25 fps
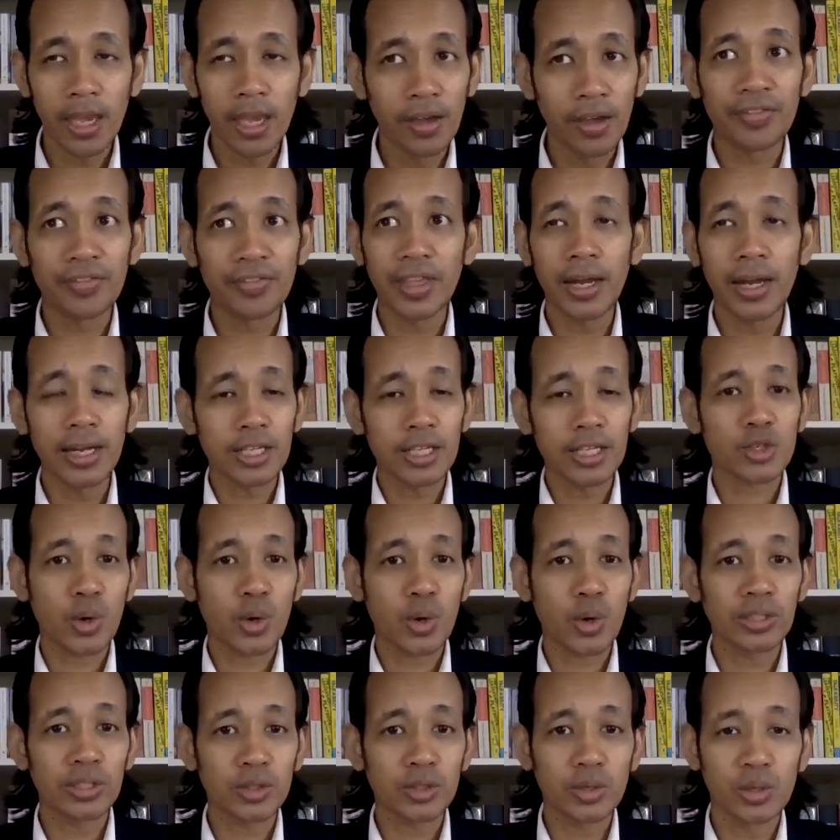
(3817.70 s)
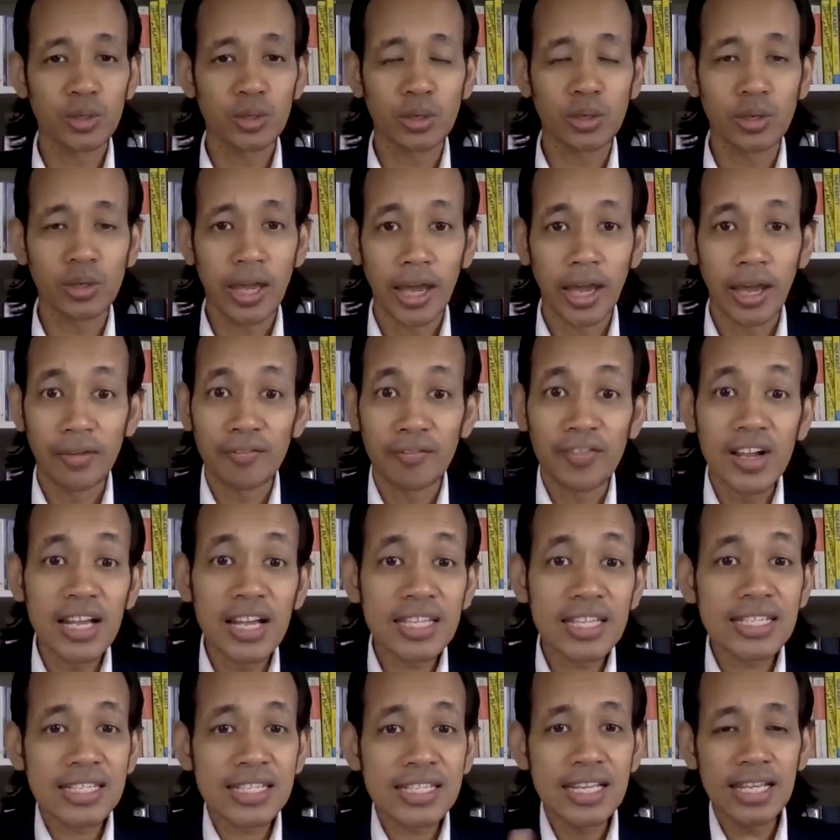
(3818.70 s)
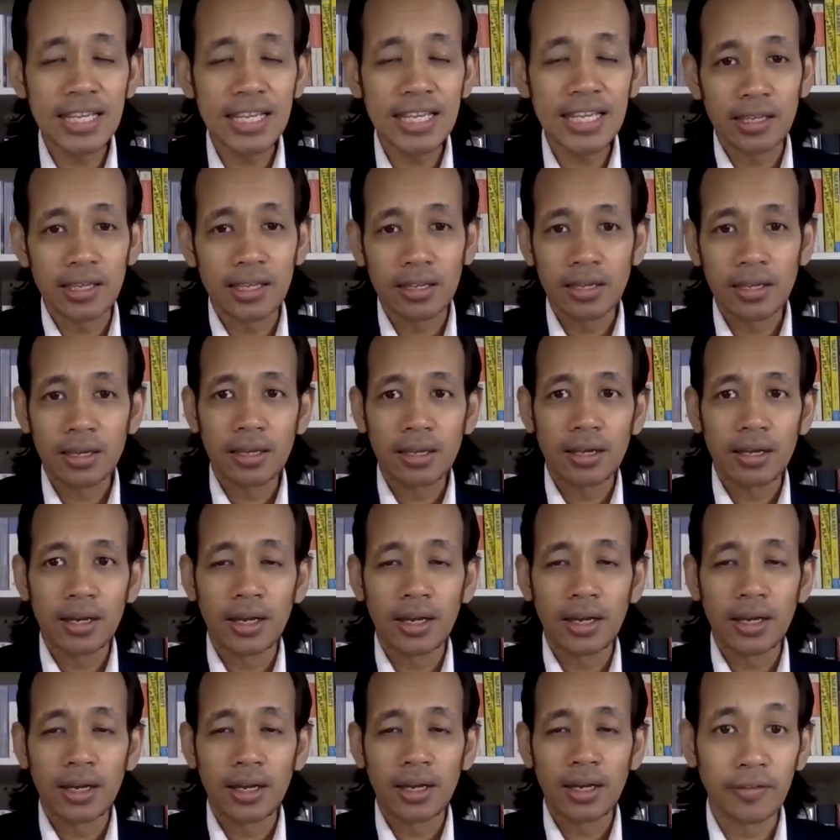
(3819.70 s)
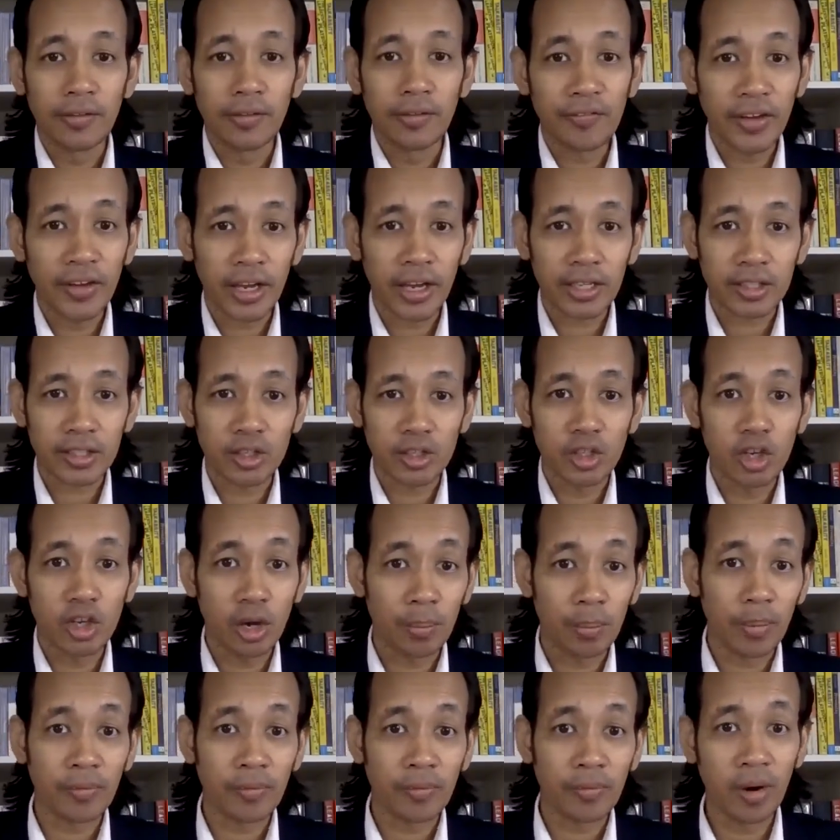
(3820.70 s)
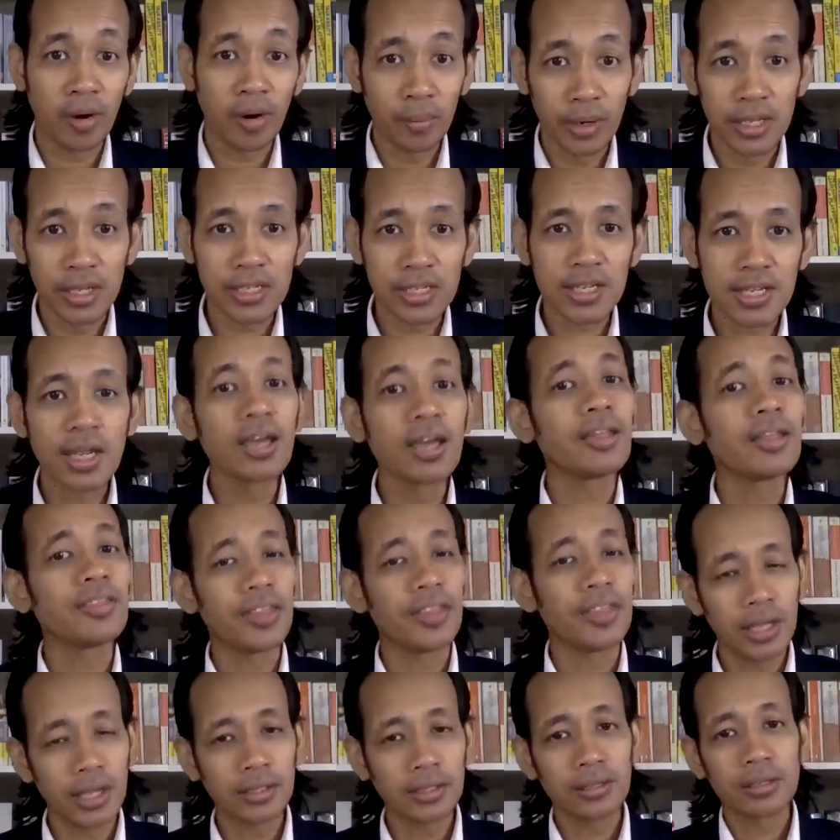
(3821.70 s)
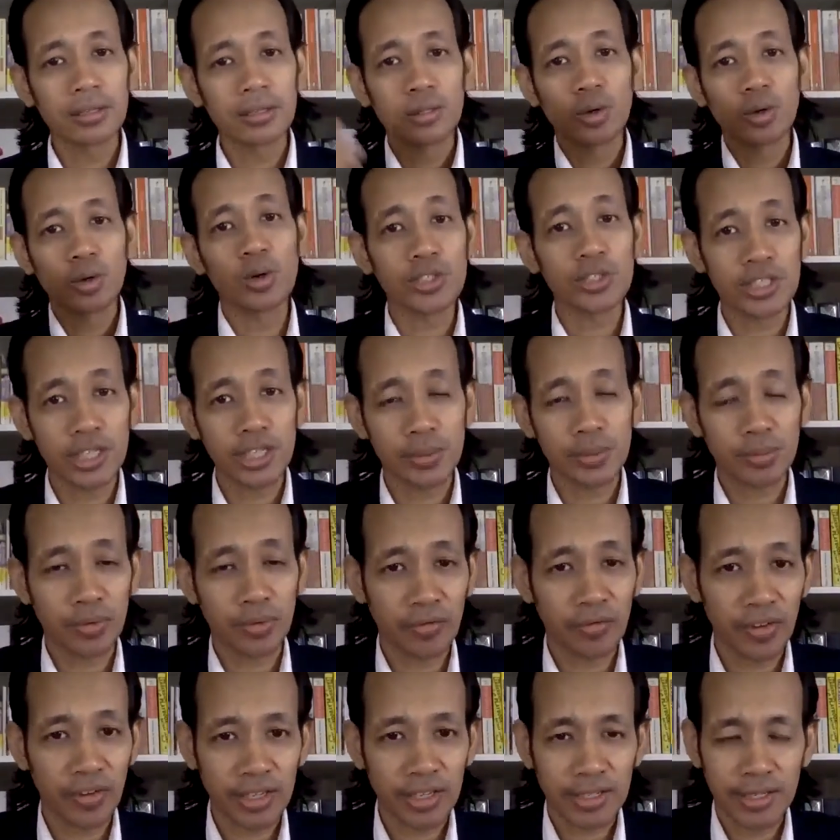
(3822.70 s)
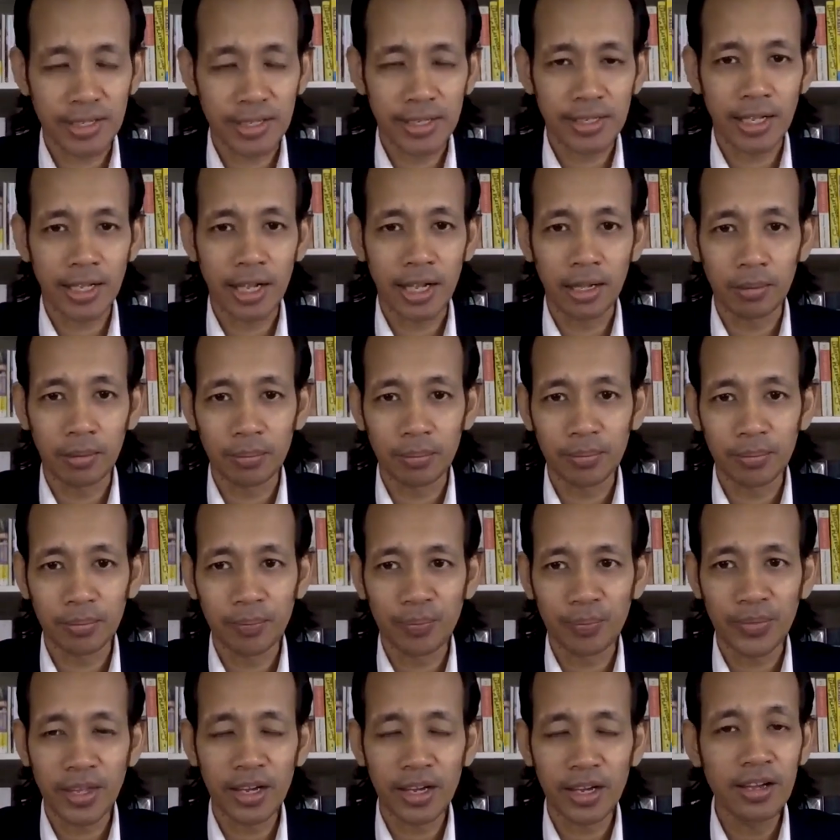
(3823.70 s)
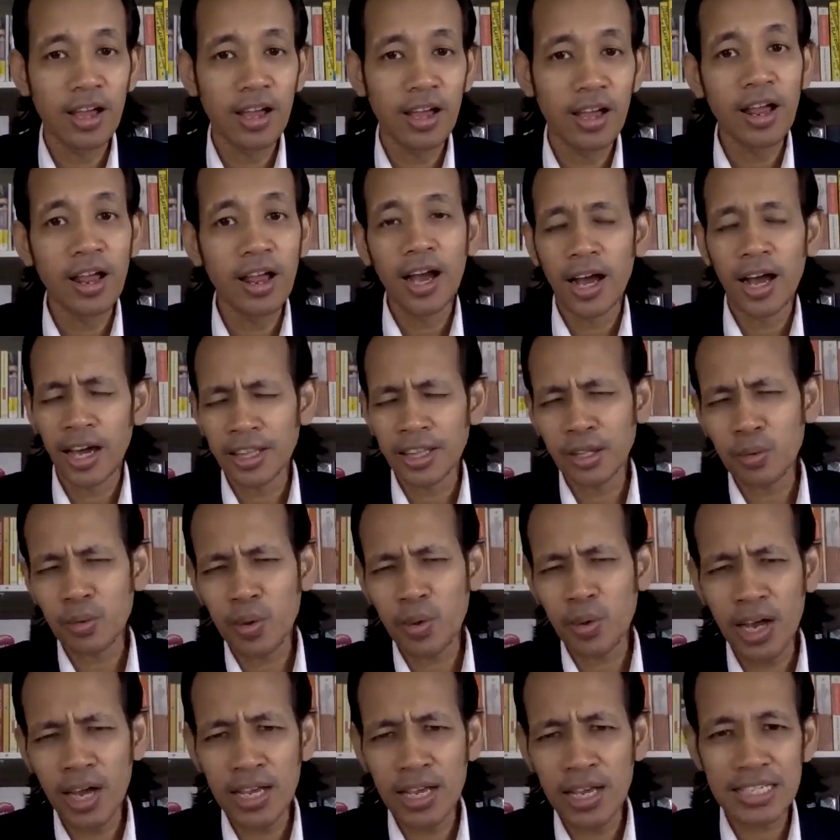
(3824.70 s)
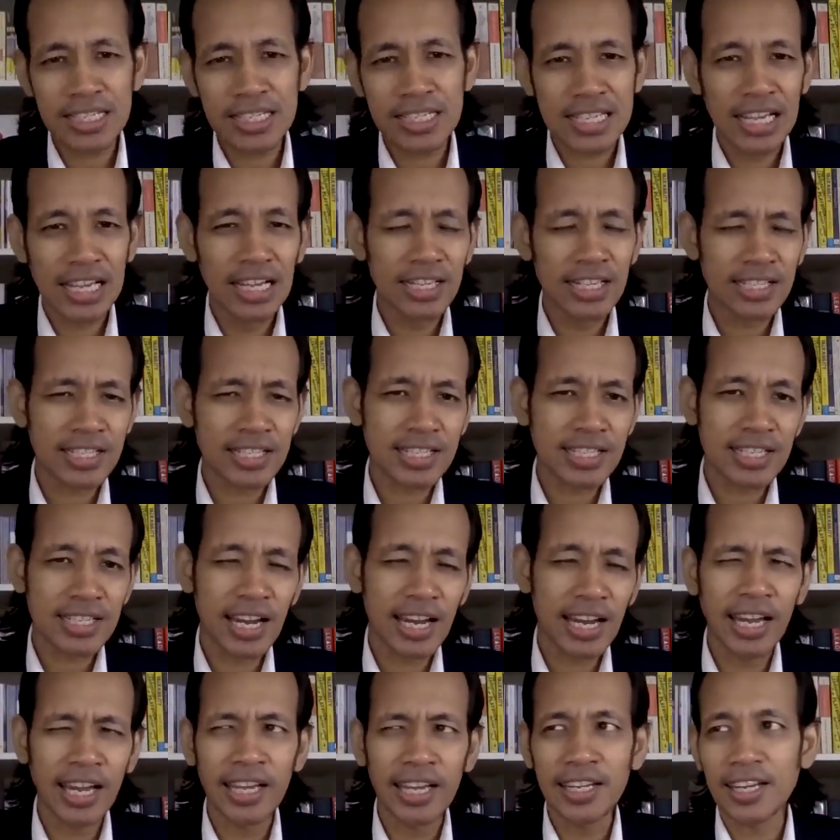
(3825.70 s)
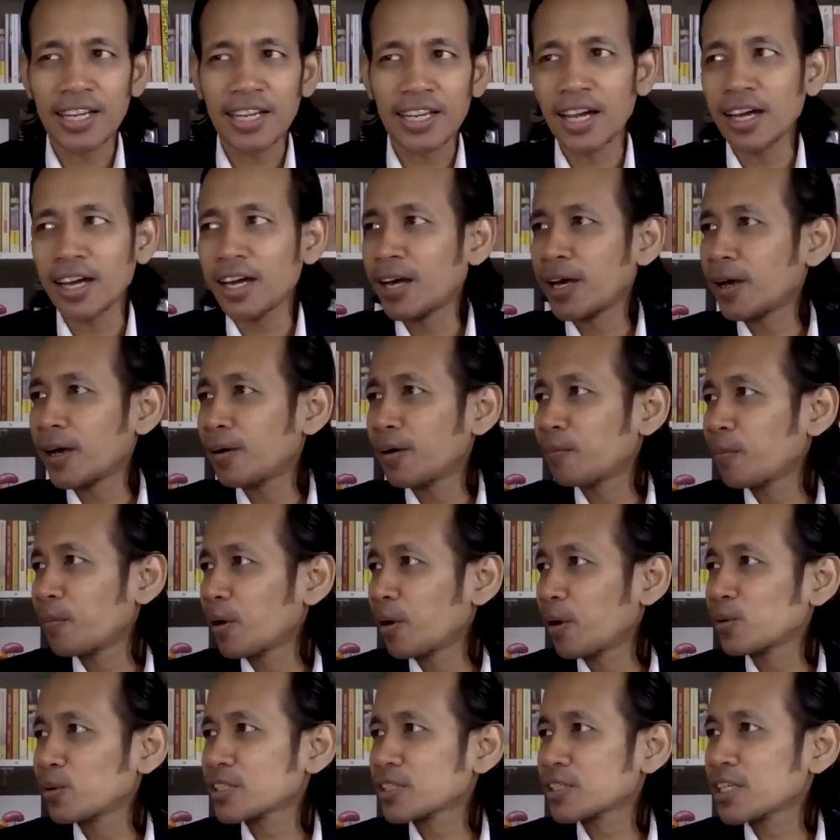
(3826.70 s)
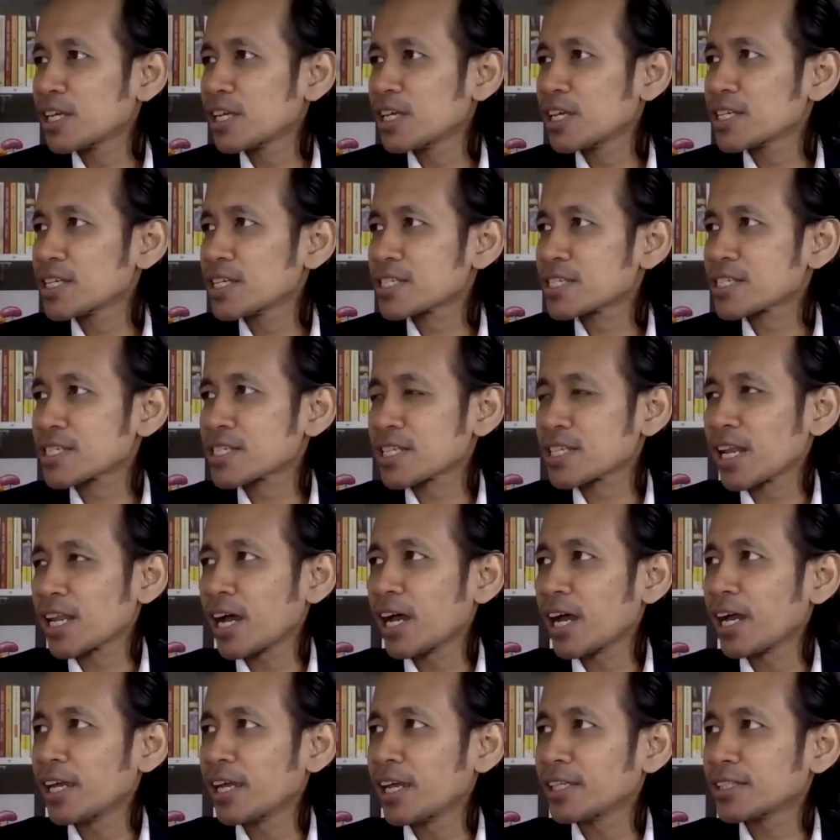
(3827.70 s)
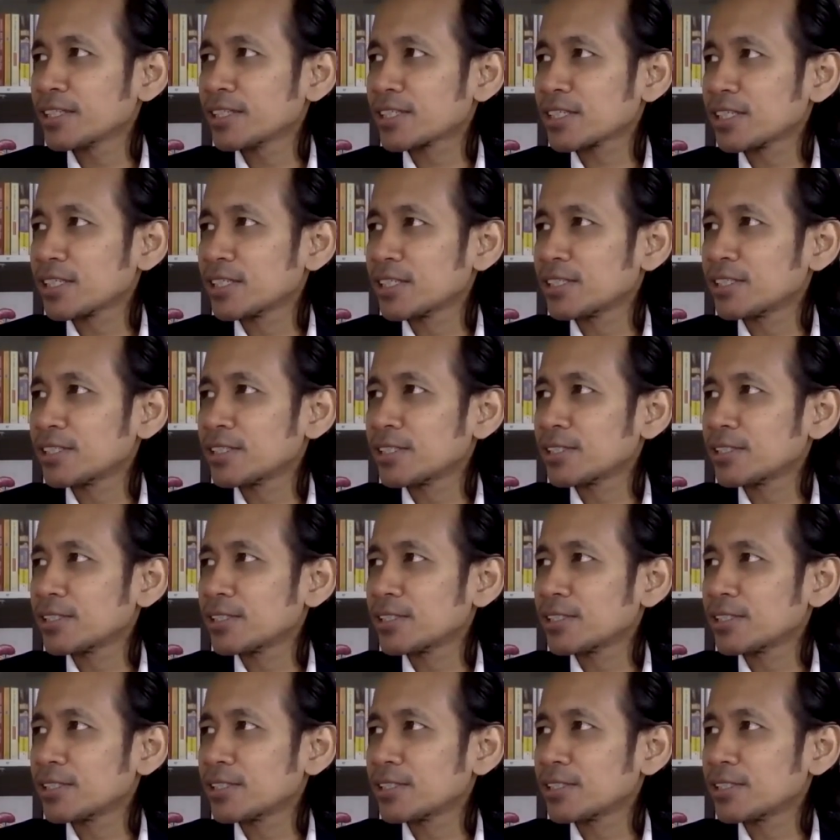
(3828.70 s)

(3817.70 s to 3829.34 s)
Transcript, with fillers: If that is going to adversely uh, affect your performance, then go seek professional help. Yeah. Otherwise, slight, um, I would say, slight uh,